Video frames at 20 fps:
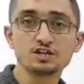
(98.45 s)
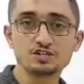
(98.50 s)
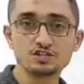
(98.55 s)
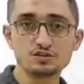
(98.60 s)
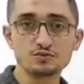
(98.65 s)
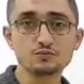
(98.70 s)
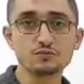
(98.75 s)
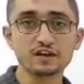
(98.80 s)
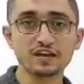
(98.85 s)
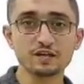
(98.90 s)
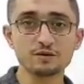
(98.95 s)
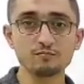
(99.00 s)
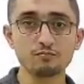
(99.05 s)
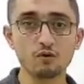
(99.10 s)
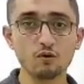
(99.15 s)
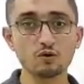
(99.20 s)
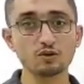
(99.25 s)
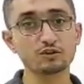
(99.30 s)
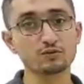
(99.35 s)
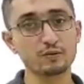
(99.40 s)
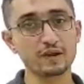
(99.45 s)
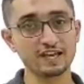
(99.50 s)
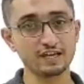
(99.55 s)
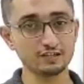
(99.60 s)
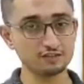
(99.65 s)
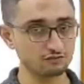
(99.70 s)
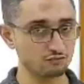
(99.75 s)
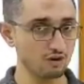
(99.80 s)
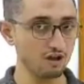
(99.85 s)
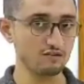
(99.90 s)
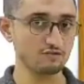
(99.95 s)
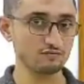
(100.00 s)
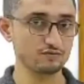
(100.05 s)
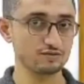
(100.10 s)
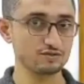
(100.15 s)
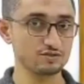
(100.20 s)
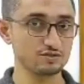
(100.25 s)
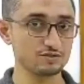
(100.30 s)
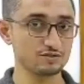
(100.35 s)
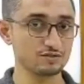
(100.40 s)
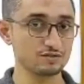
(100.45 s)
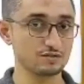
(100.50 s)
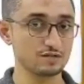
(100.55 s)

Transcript: two wrecking ball crane drivers.